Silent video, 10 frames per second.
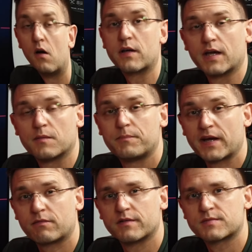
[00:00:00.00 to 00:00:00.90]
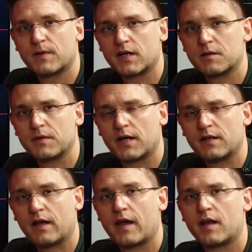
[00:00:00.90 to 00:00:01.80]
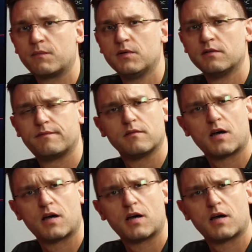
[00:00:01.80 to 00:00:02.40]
Okay, back with Spider-Man and with